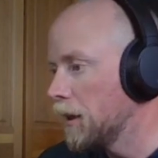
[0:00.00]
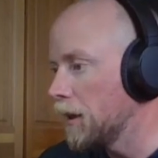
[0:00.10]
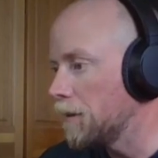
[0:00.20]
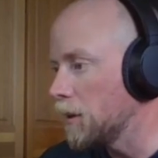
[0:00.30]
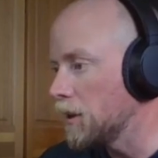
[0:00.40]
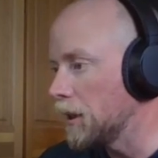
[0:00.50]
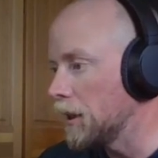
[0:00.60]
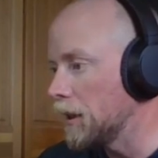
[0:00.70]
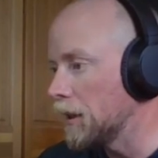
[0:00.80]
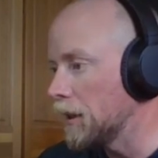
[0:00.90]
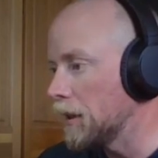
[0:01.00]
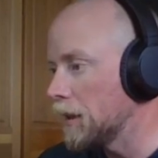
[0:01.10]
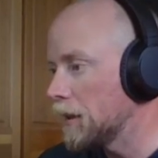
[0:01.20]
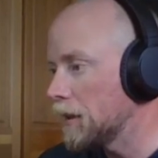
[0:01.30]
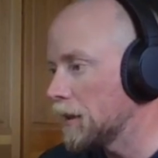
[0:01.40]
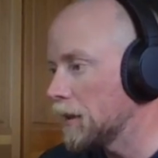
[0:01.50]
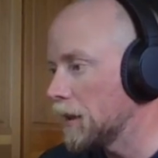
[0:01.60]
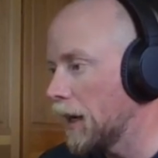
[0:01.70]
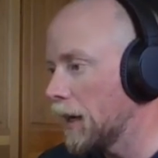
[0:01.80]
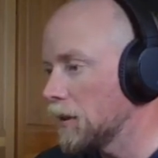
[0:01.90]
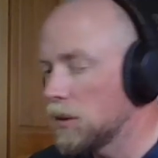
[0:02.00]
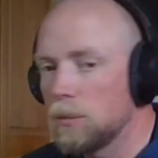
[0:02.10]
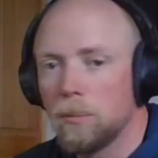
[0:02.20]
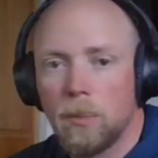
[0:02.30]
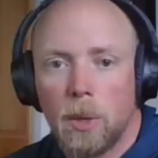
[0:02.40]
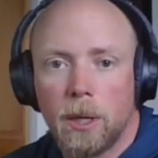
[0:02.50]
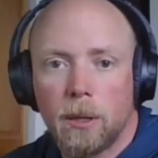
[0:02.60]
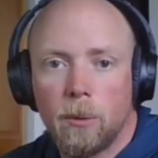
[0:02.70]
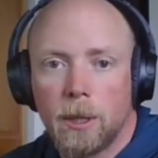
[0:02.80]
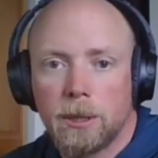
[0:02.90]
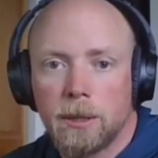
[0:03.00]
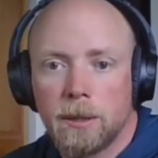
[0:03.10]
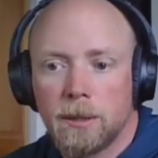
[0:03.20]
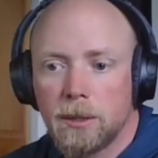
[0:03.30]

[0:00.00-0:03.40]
If there's any uh, last minute questions.